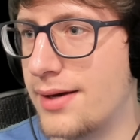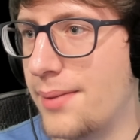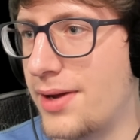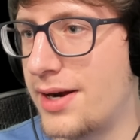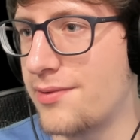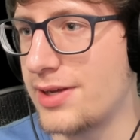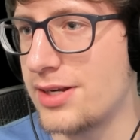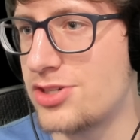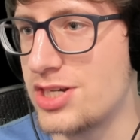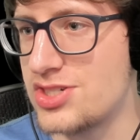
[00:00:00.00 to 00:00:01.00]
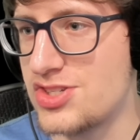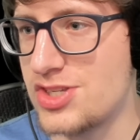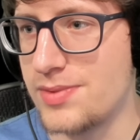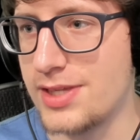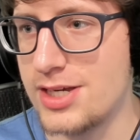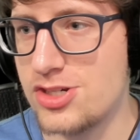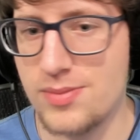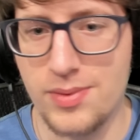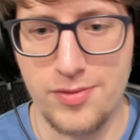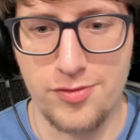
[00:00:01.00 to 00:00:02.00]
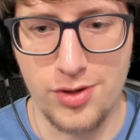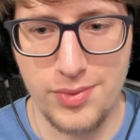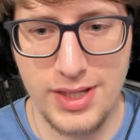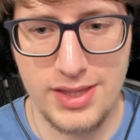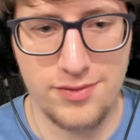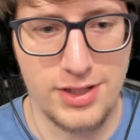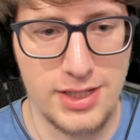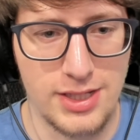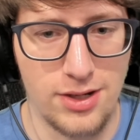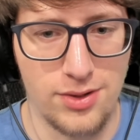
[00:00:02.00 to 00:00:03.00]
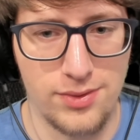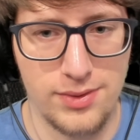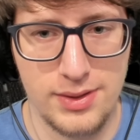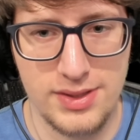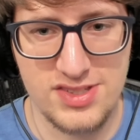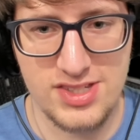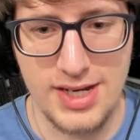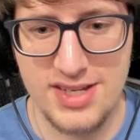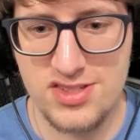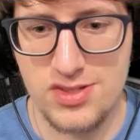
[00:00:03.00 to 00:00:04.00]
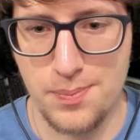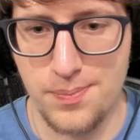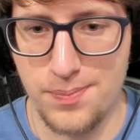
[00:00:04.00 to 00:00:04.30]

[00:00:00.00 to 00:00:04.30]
I'm not even gonna change the simulation, but before we end the video, this guy's